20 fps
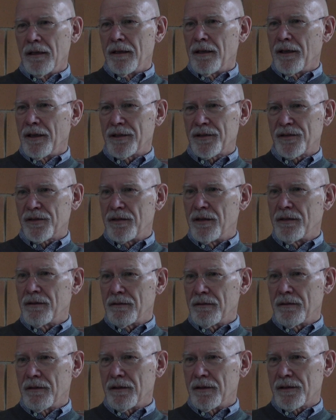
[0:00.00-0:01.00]
It's
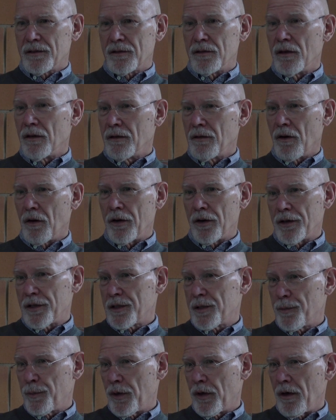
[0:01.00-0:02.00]
the
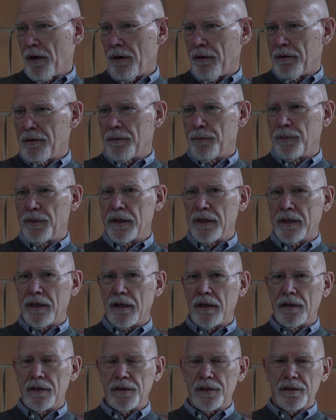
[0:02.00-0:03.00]
hardest part
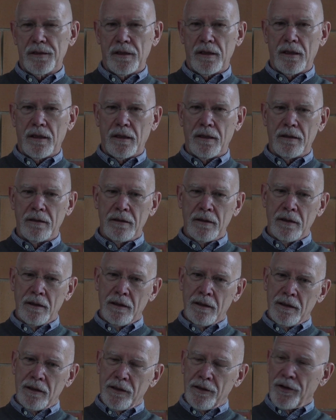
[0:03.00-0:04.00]
because
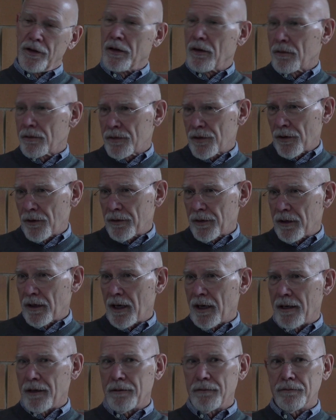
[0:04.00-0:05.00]
Joan and
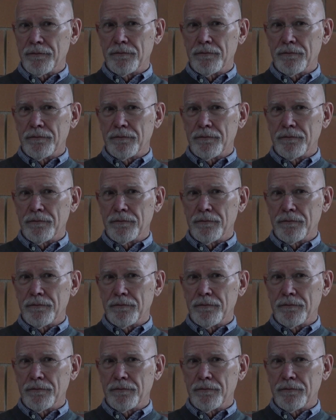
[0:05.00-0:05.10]
I,